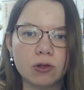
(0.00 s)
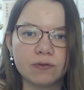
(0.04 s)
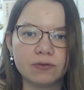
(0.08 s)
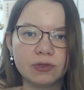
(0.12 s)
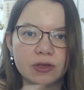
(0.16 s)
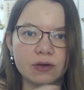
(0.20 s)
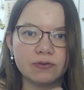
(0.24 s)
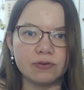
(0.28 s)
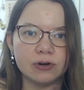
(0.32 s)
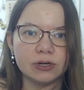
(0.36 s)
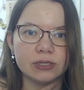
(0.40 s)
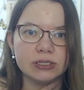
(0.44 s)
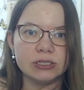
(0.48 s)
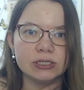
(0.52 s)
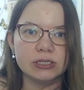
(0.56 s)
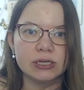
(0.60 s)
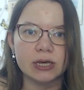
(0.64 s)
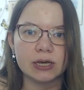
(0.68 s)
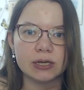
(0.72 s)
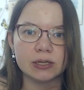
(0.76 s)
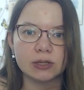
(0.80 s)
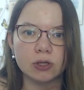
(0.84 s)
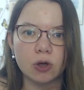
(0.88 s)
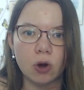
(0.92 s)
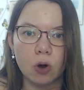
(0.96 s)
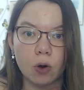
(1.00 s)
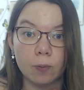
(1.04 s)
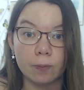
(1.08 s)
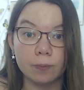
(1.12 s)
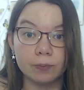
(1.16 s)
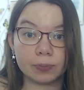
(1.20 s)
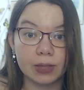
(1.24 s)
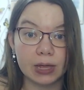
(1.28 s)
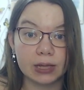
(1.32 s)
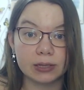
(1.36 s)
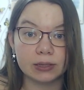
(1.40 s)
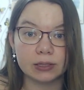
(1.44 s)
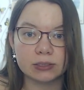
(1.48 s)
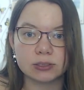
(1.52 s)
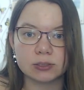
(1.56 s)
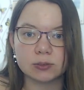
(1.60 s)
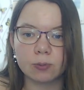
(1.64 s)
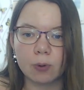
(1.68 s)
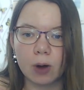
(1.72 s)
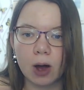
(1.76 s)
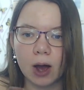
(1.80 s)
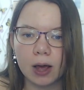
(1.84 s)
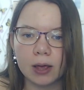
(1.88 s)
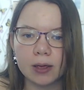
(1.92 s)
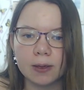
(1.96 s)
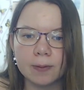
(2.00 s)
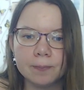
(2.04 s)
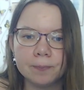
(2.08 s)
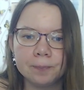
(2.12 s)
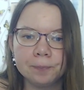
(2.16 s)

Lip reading: of the Frontier Dome. That is why.